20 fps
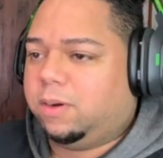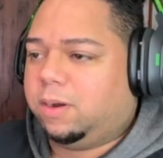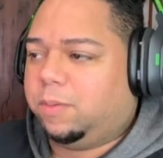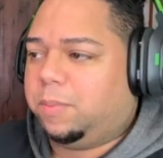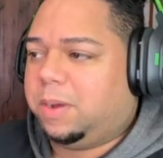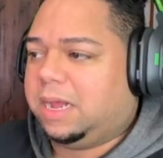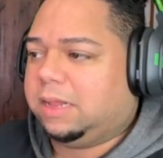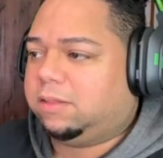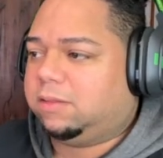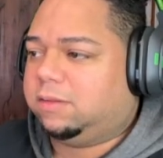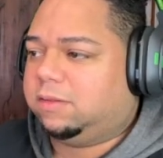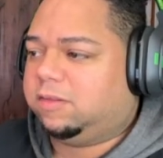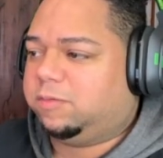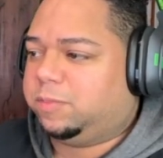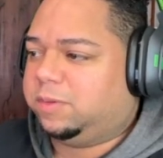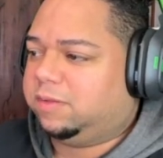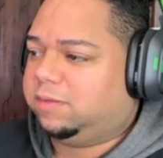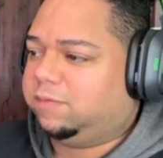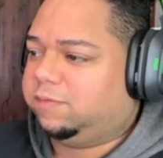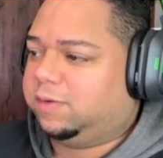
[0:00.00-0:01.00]
about this
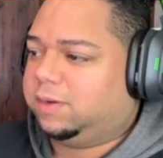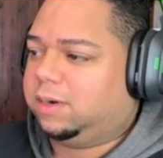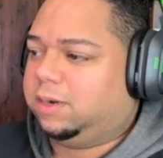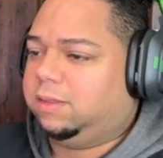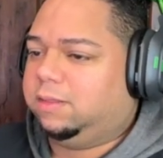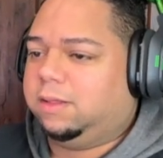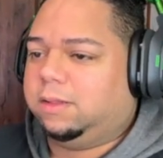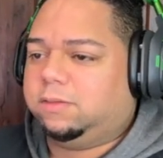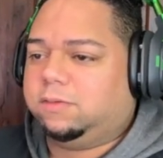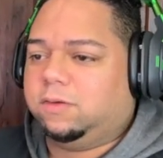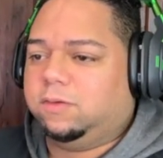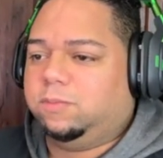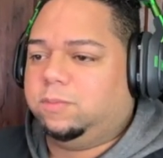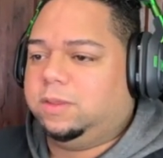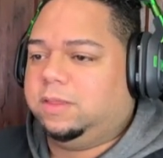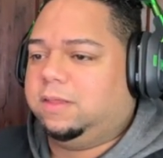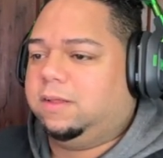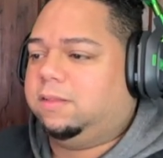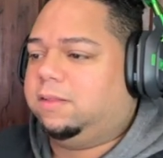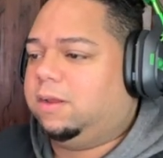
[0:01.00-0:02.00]
specifically that told
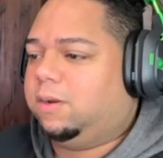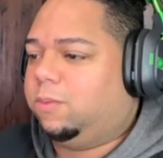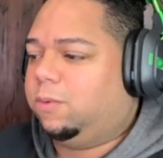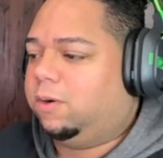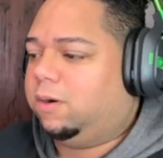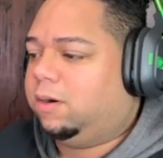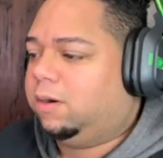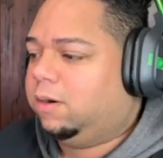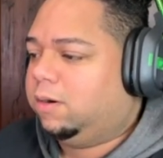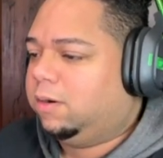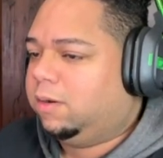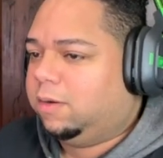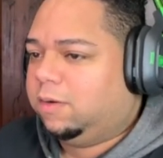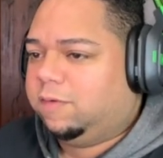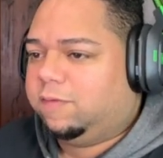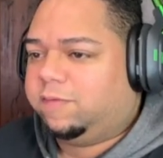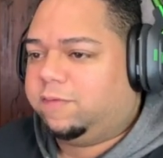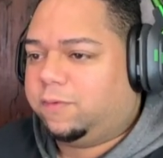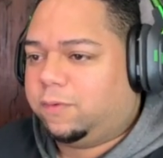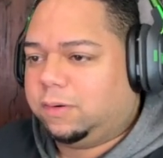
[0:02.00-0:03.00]
me that there were
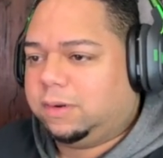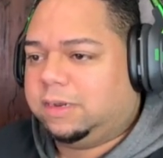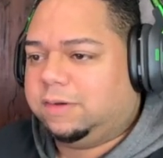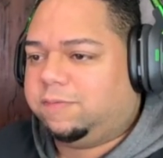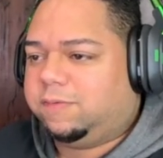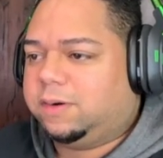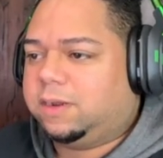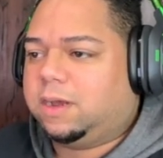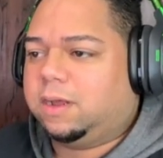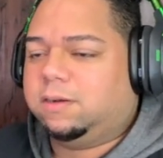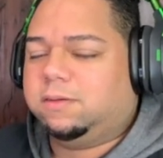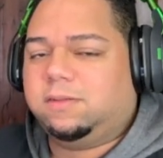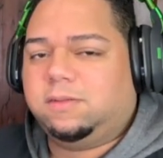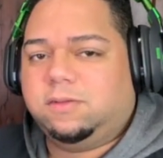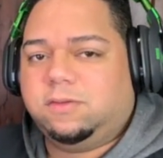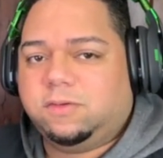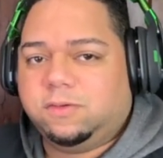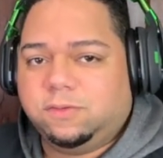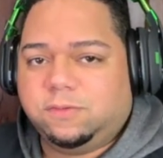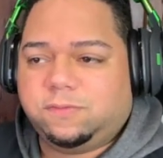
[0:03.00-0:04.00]
4 different colors to
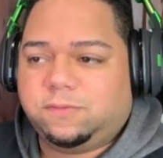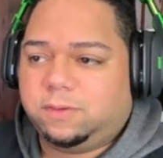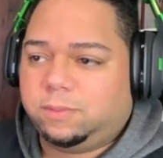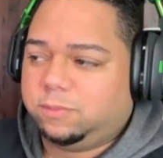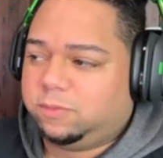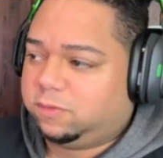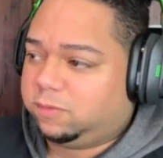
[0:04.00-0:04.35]
choose from.